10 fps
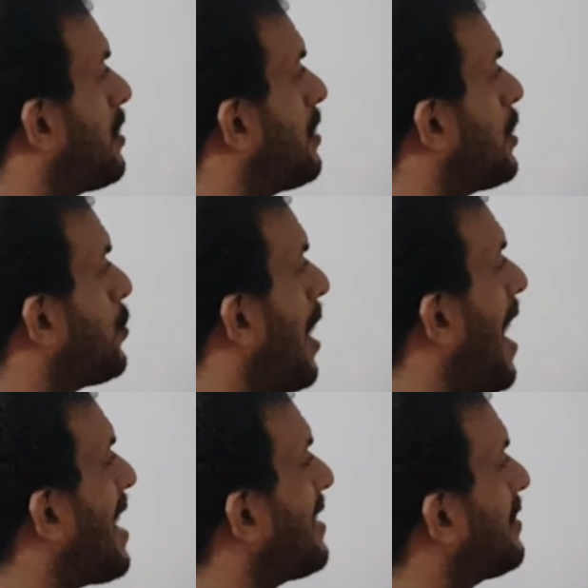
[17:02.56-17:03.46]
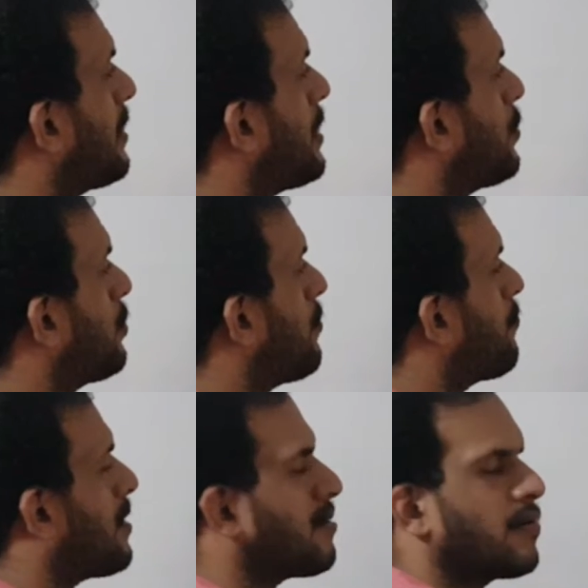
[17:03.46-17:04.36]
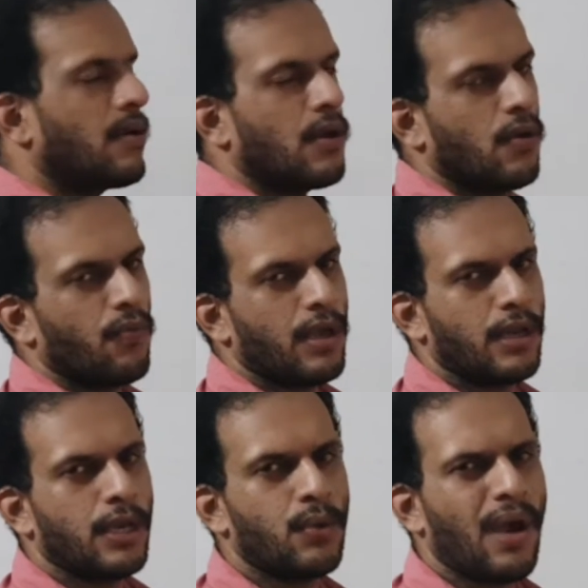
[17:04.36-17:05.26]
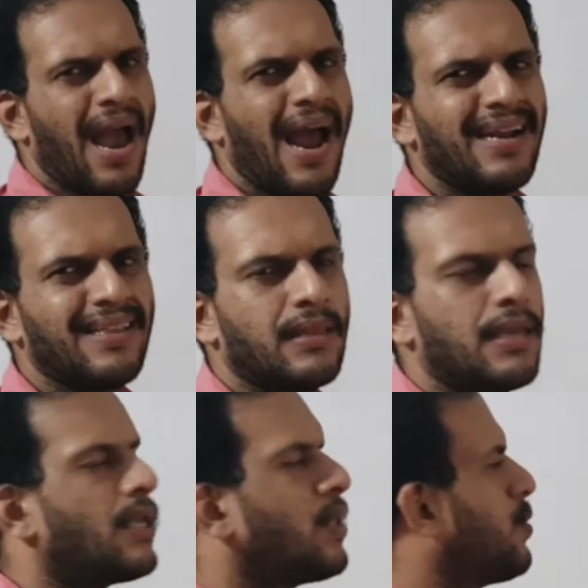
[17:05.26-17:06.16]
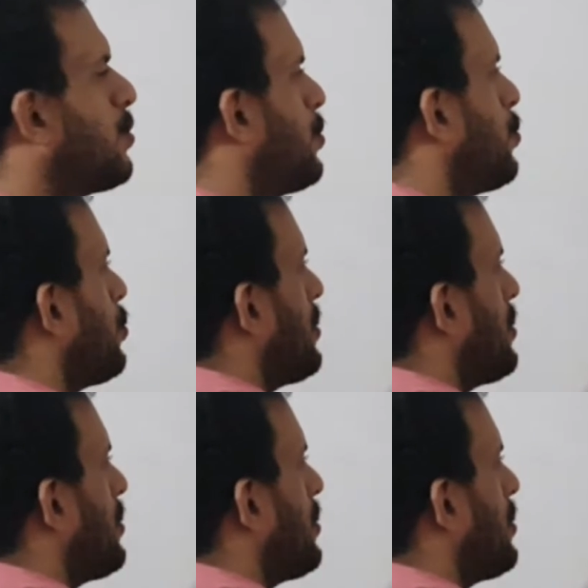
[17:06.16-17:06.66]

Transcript: we need to add 3 to the first? We need to add 3 2